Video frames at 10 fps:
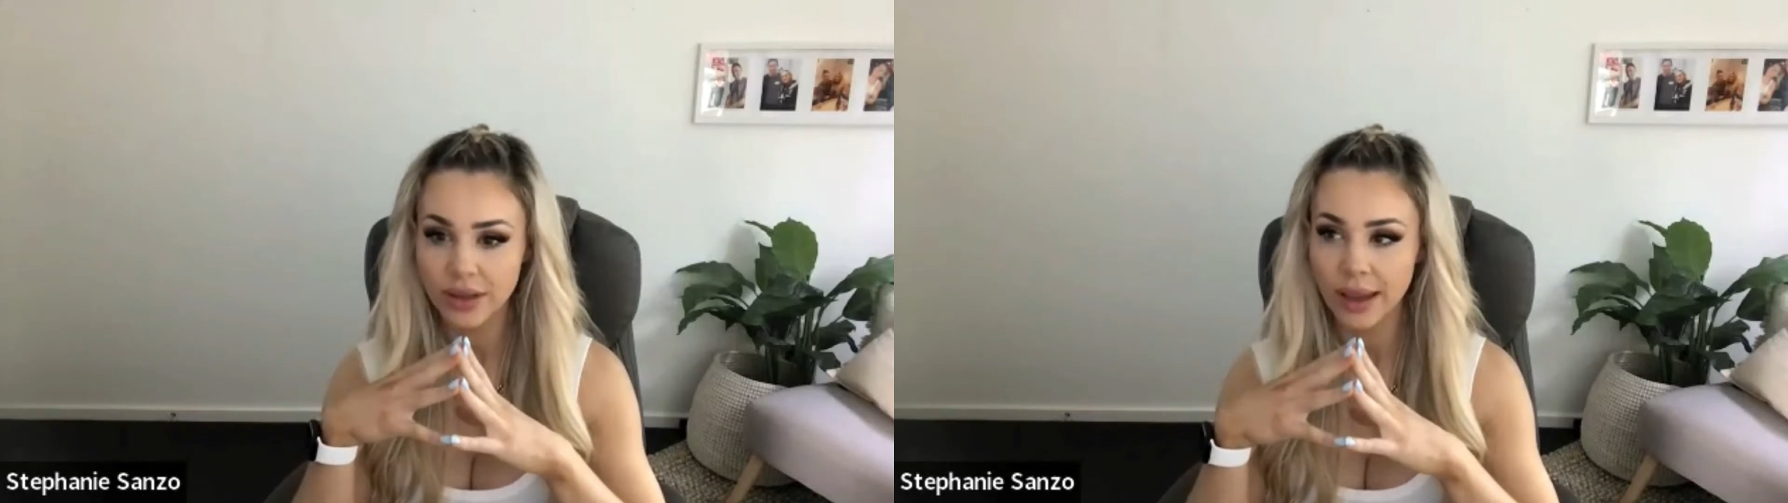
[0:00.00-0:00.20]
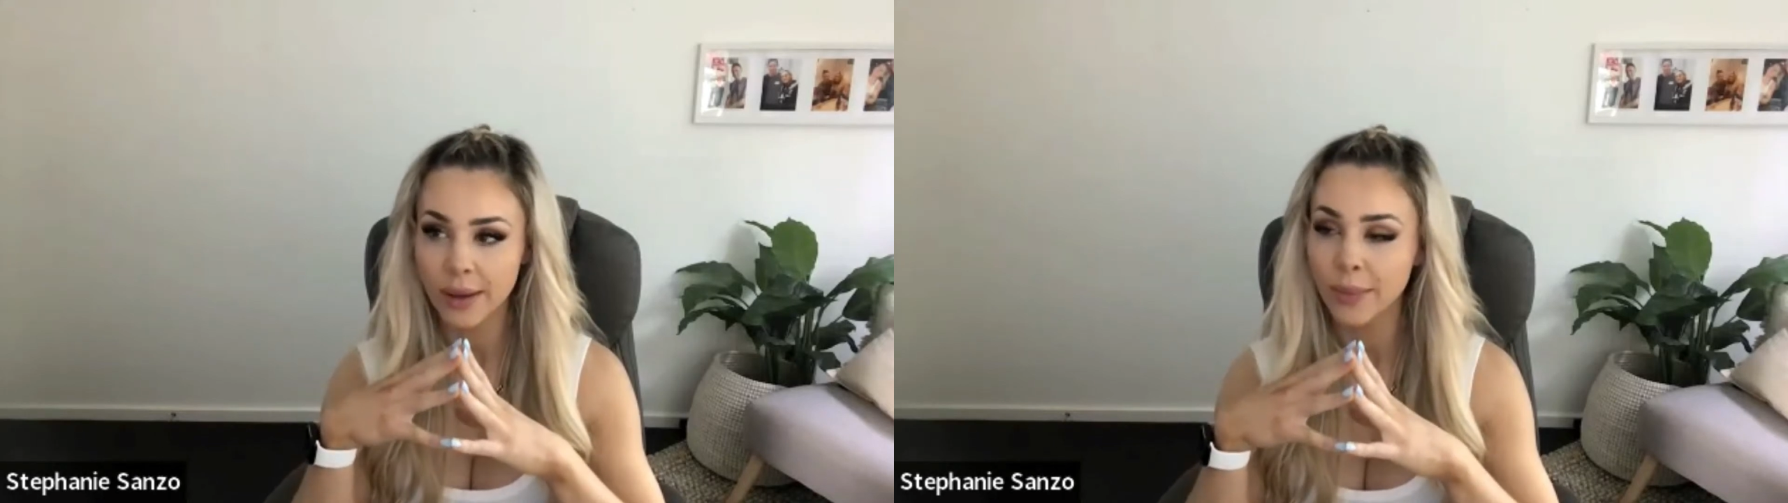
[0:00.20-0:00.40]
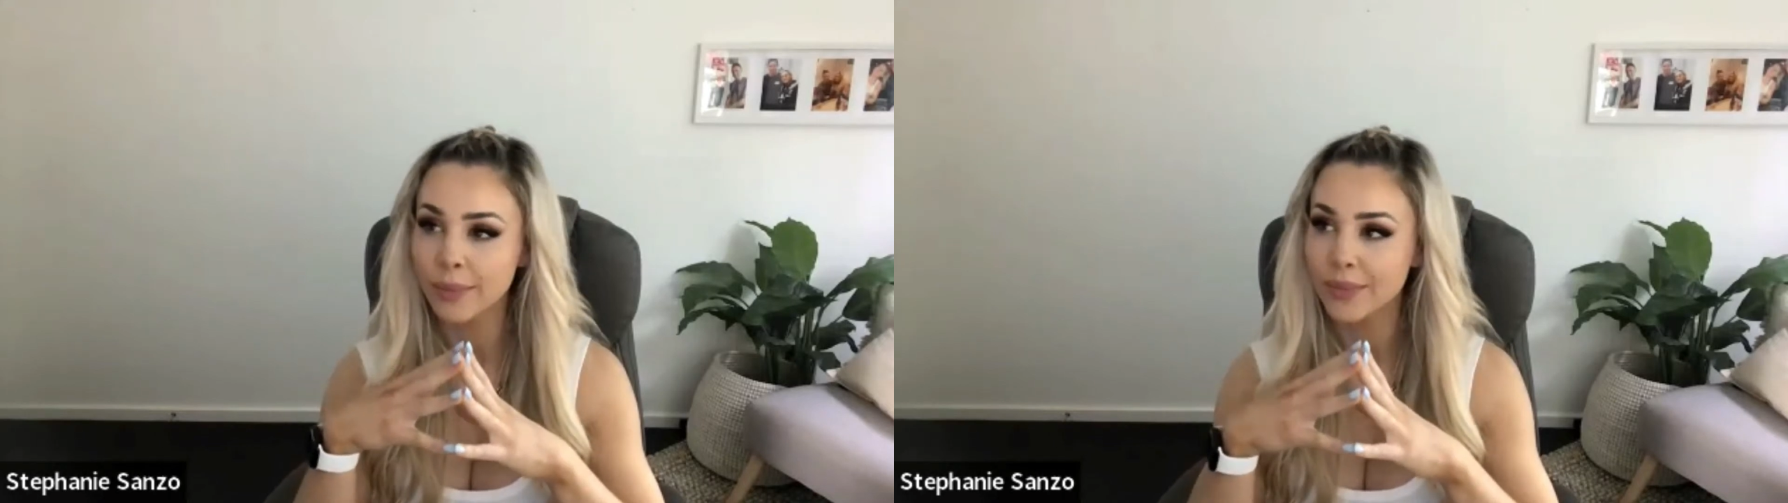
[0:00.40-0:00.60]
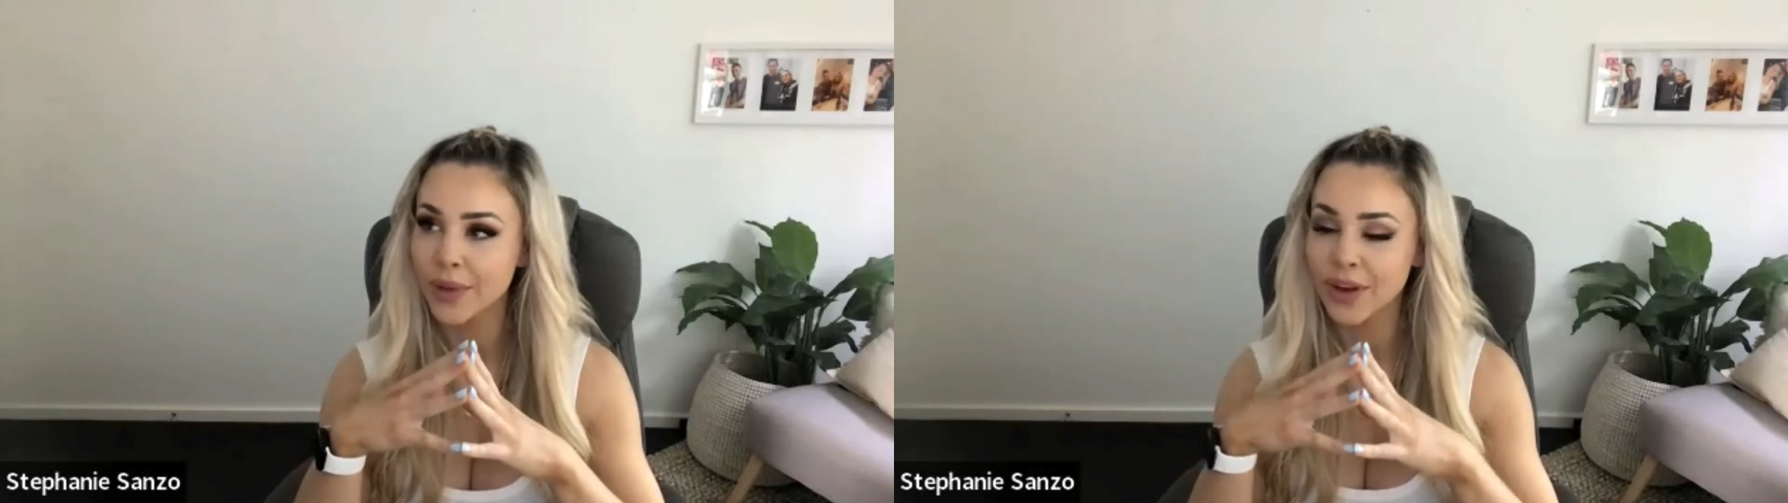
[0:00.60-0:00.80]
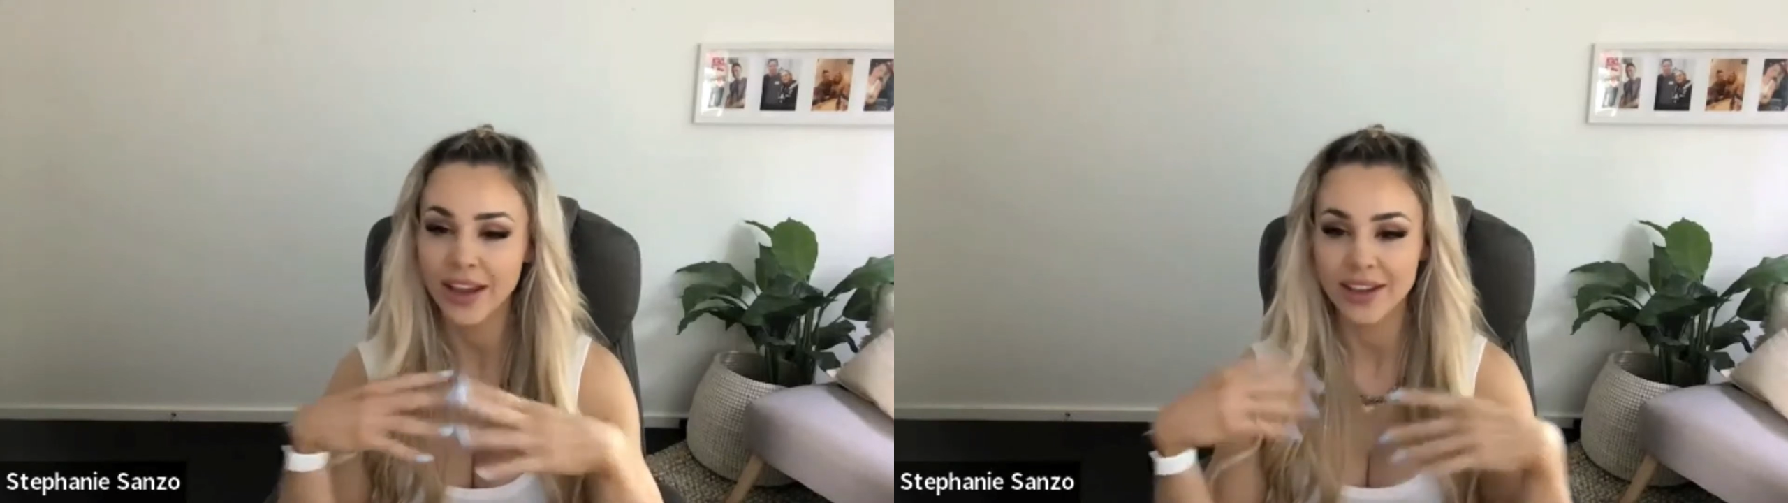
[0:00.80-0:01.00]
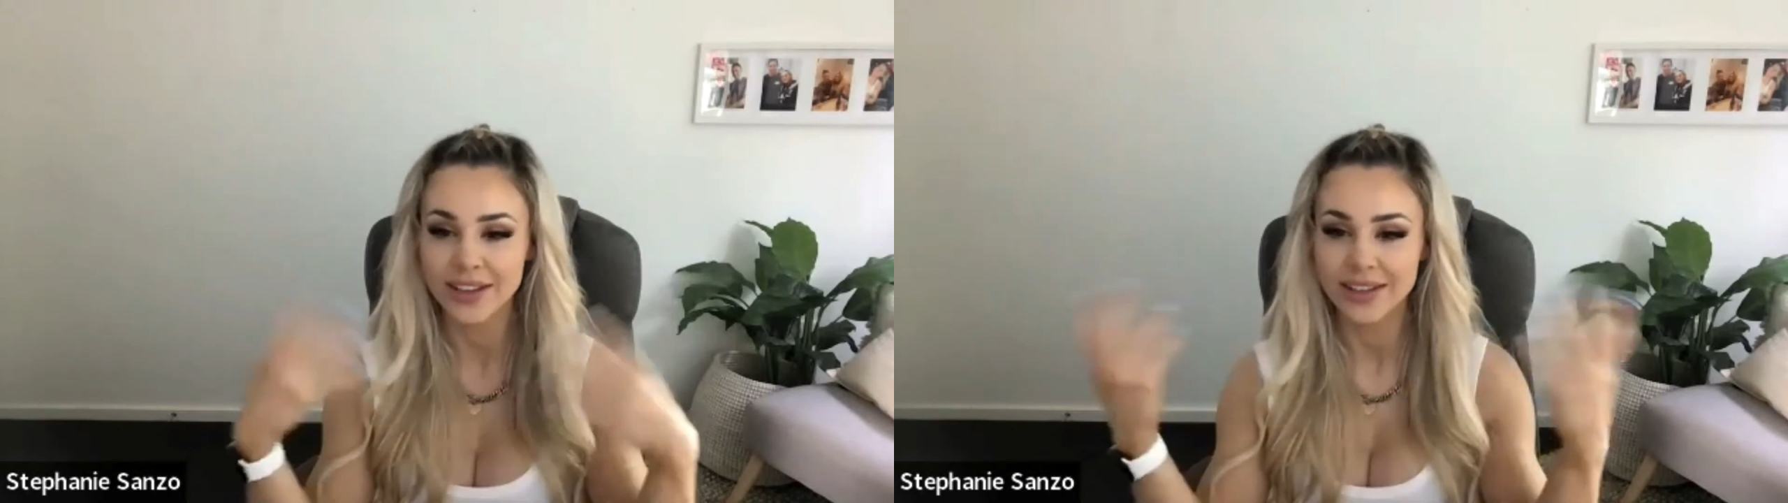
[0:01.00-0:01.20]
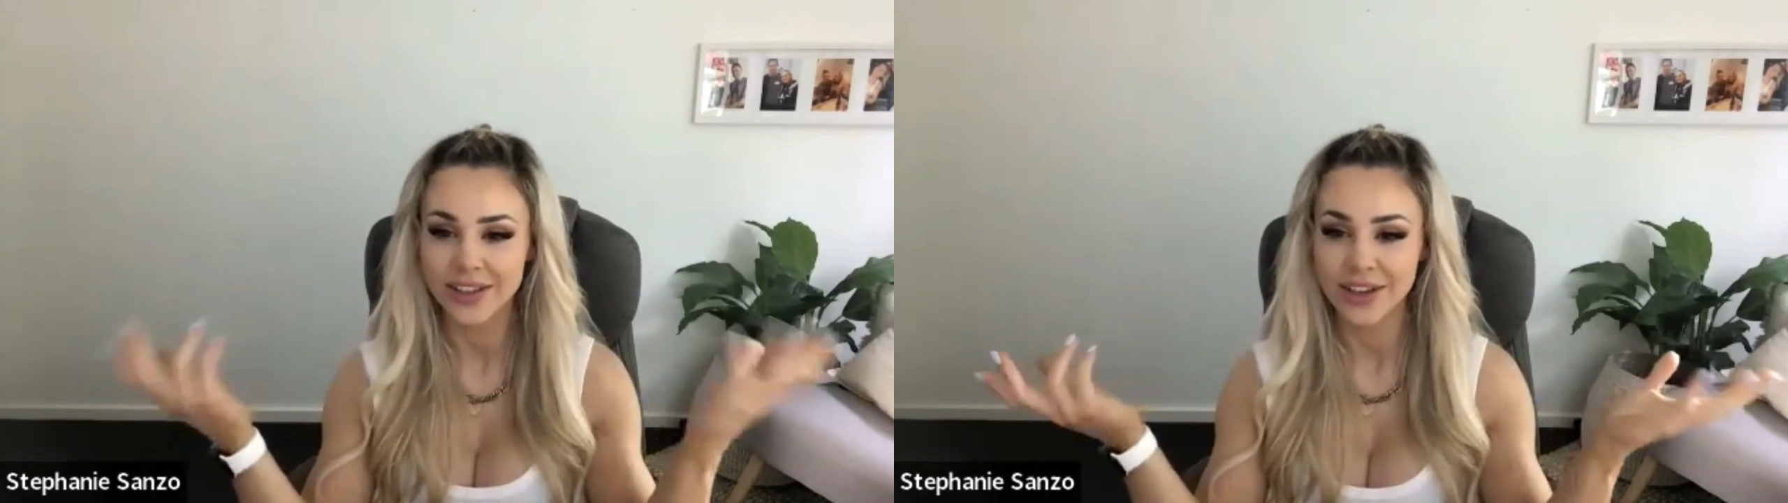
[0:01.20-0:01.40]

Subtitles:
You know how you do